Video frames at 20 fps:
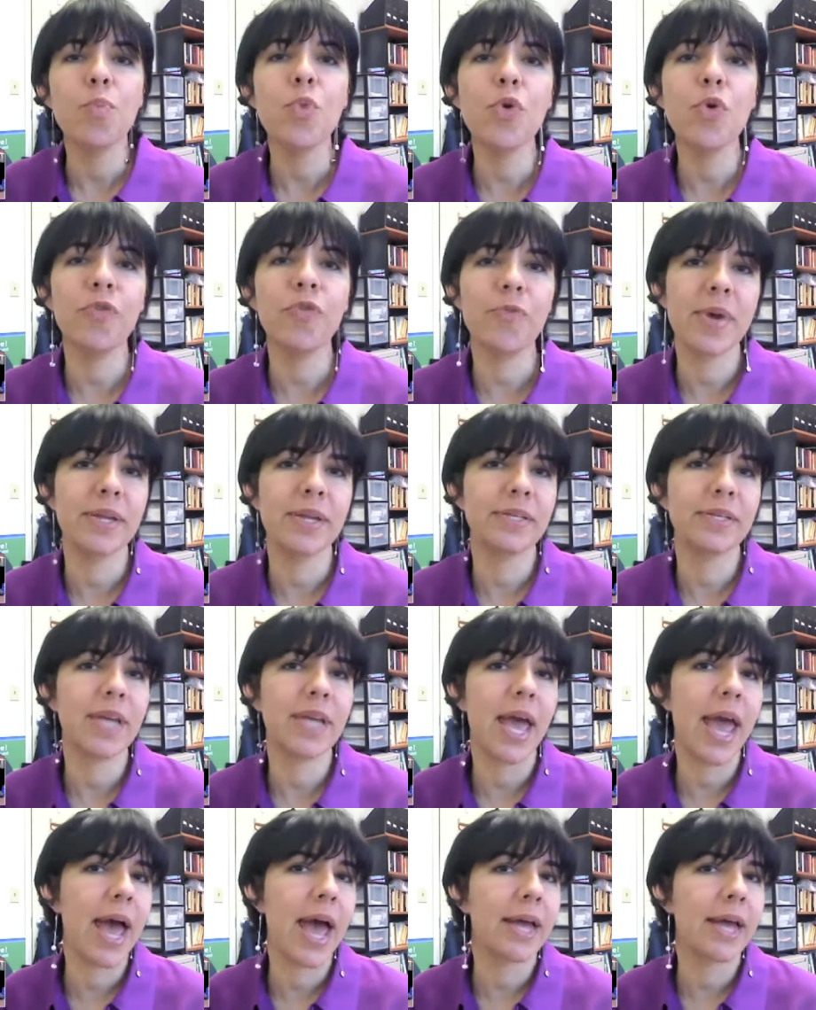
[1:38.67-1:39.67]
movement
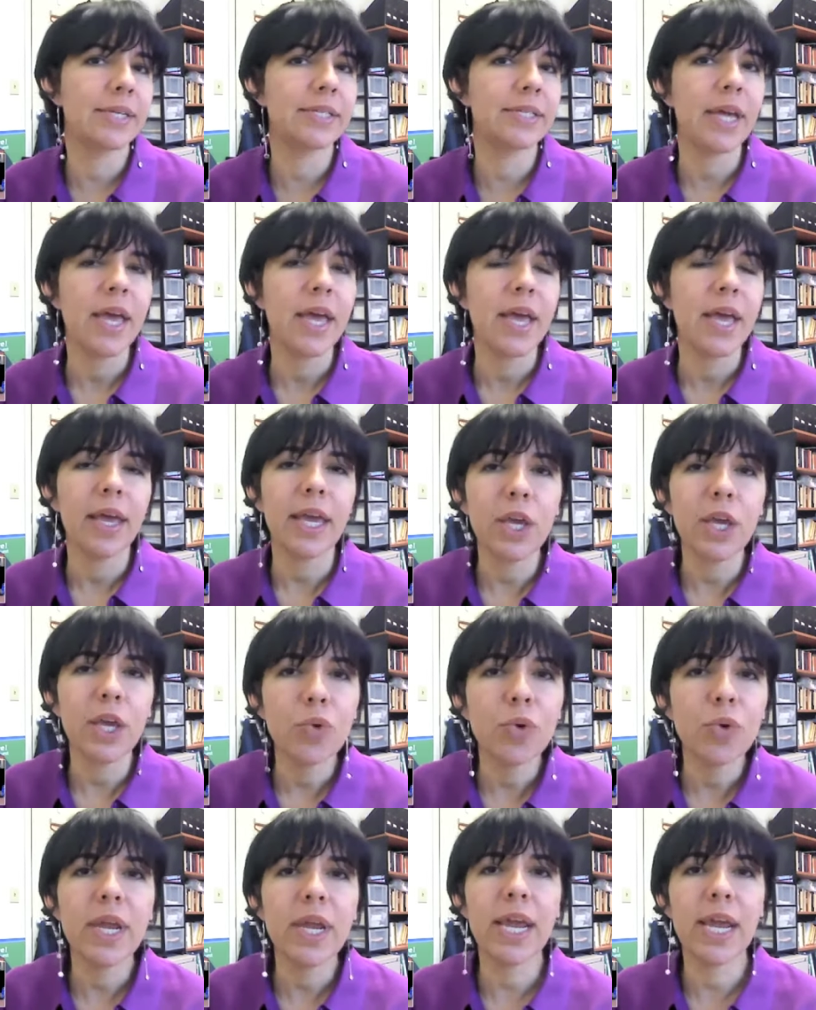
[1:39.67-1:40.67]
and
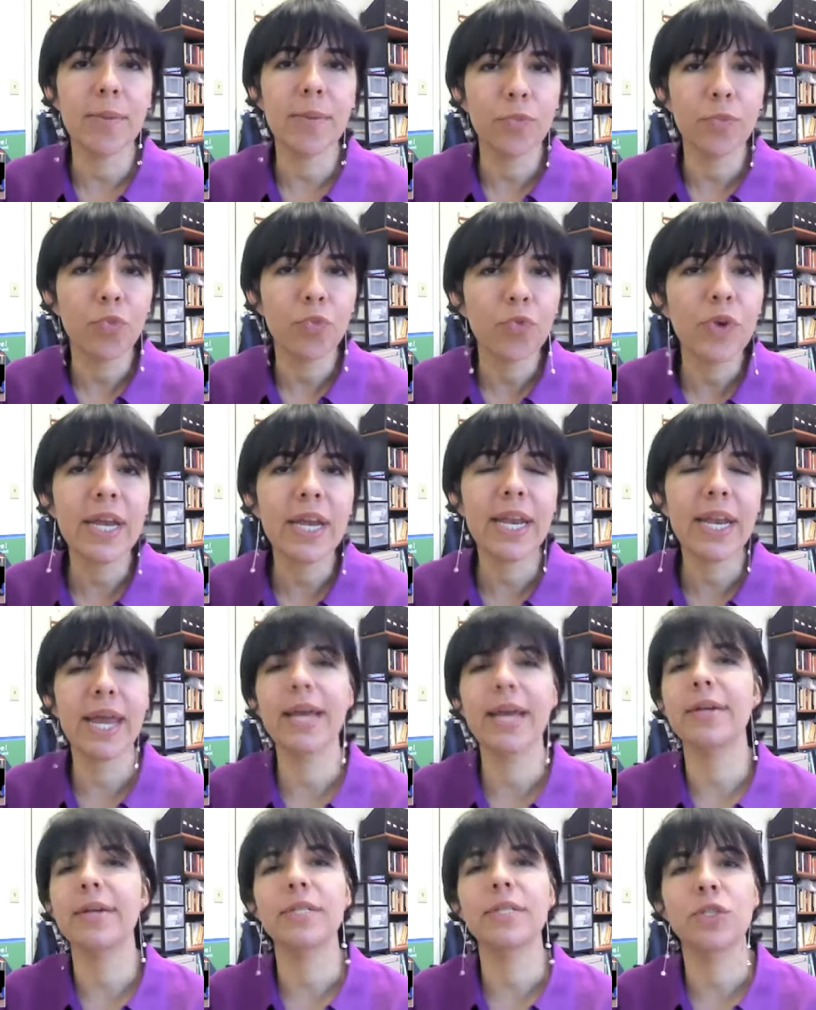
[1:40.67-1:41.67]
Iyunim,
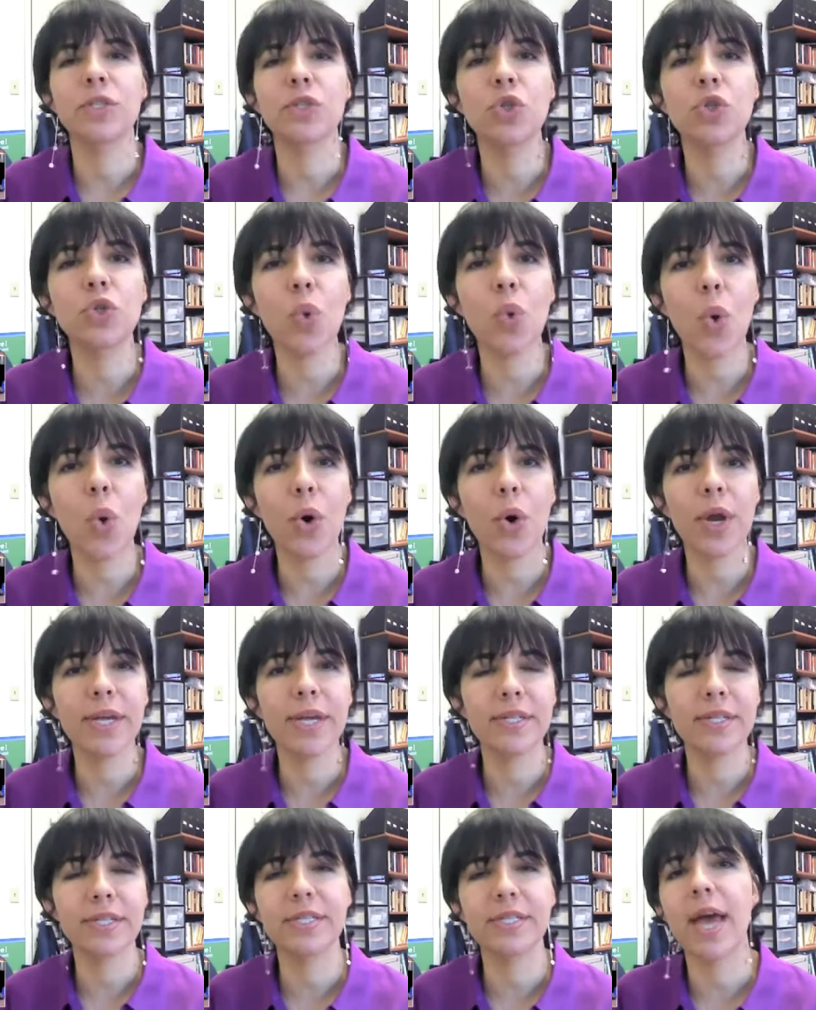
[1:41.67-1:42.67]
readings and
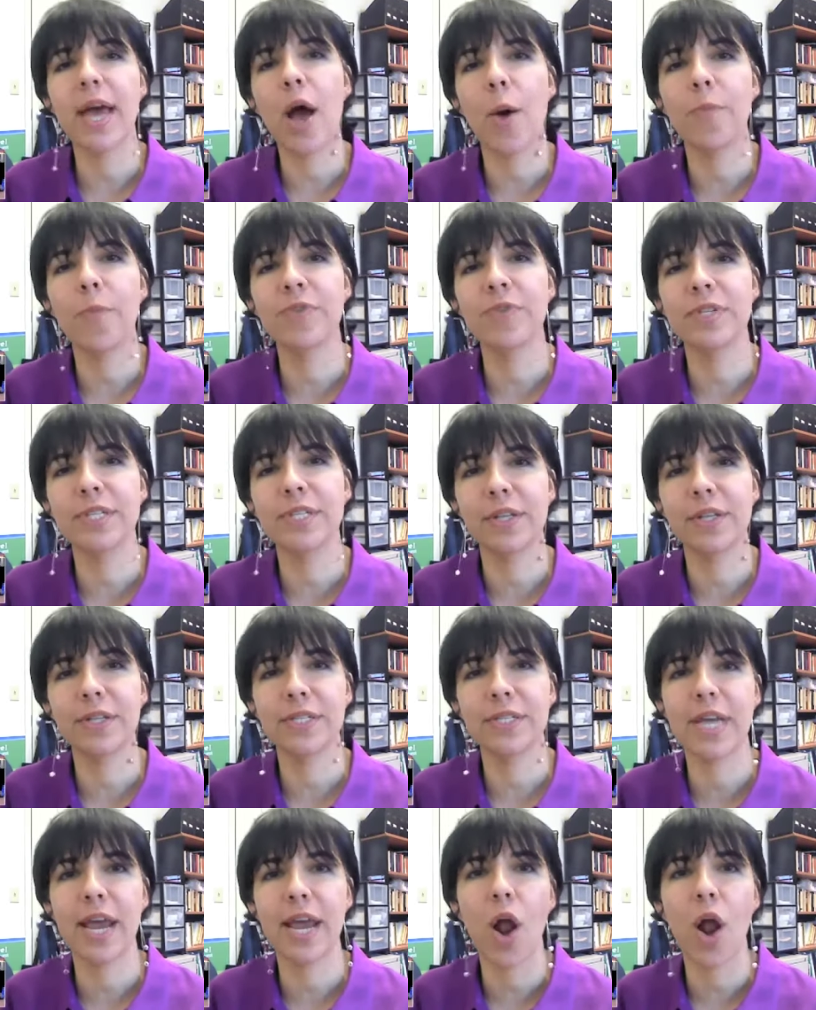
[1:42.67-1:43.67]
stories to help
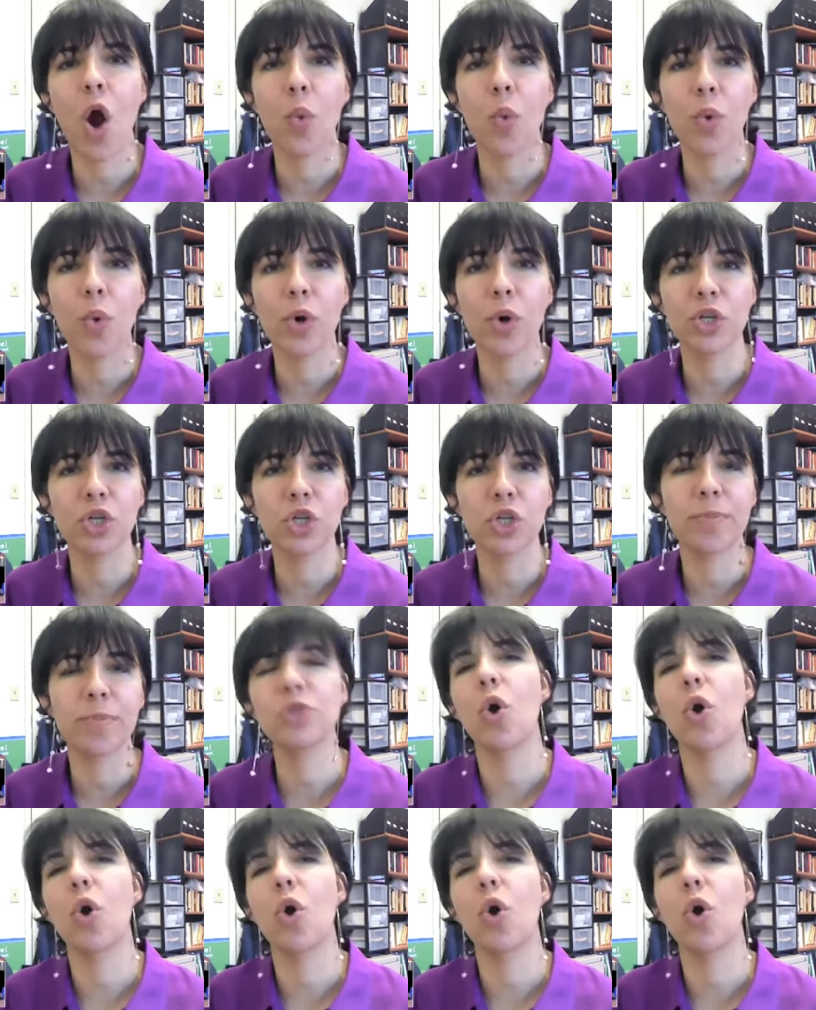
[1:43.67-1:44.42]
facilitate our worship.